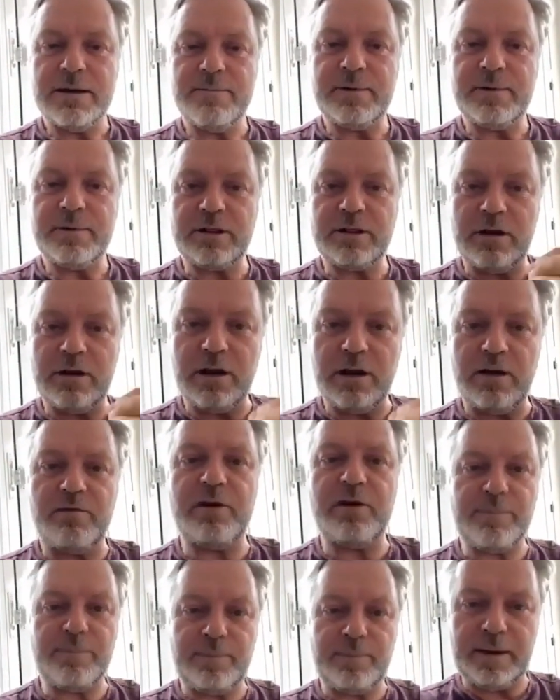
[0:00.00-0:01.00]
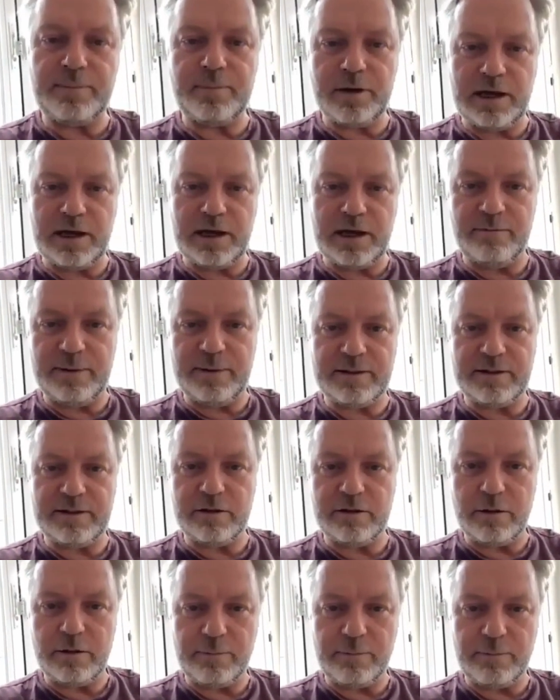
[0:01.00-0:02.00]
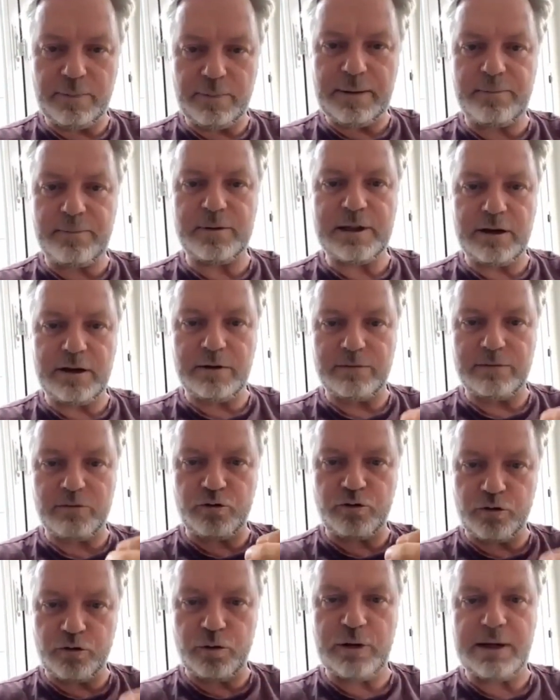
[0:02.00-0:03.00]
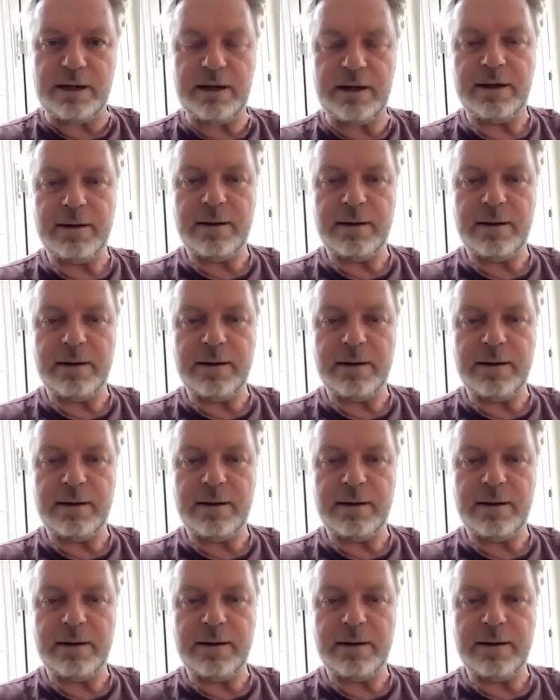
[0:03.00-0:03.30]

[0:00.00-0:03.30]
But the lovely people I have met, the people that are truly